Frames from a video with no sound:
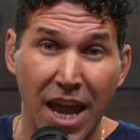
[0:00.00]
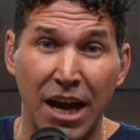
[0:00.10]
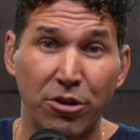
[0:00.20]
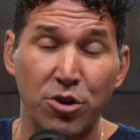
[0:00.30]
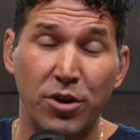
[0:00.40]

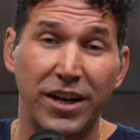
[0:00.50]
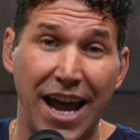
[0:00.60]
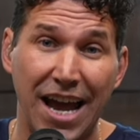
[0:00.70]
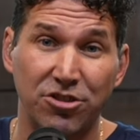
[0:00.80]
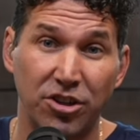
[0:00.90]
how you can
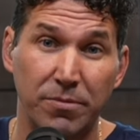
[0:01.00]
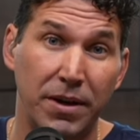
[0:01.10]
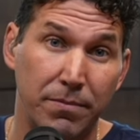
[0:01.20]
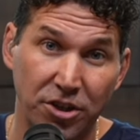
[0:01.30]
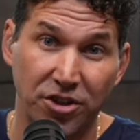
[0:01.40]
actually
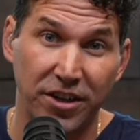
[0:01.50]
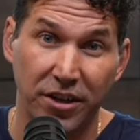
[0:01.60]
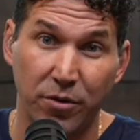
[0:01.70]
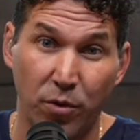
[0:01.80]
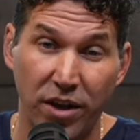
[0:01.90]
be a
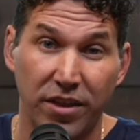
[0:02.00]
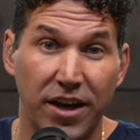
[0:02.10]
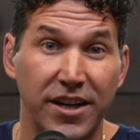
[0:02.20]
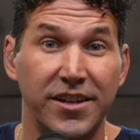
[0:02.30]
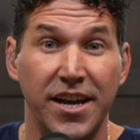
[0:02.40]
missionary with
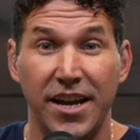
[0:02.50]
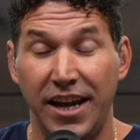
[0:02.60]
us